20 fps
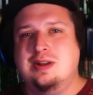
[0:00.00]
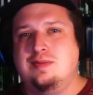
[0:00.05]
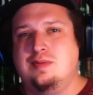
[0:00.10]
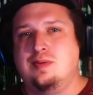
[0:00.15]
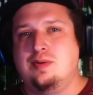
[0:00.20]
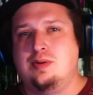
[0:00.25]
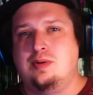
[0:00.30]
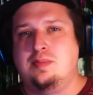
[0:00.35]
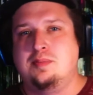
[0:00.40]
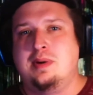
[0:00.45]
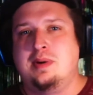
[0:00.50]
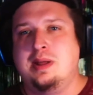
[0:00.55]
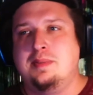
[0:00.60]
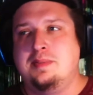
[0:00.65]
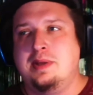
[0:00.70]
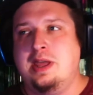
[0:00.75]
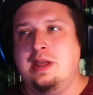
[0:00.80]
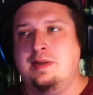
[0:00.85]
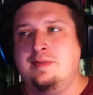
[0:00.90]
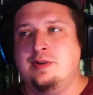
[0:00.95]
for my
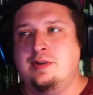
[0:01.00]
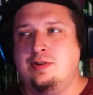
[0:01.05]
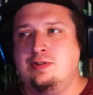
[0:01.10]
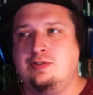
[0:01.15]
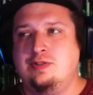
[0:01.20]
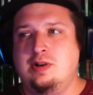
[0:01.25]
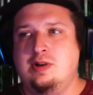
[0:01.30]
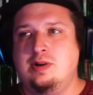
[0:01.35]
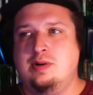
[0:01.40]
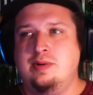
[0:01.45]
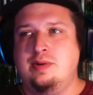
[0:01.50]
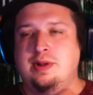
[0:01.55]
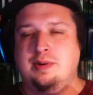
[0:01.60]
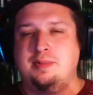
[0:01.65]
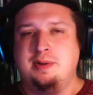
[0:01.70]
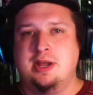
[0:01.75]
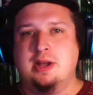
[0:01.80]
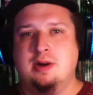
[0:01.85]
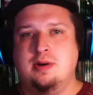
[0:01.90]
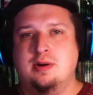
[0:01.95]
behavior. So here we go.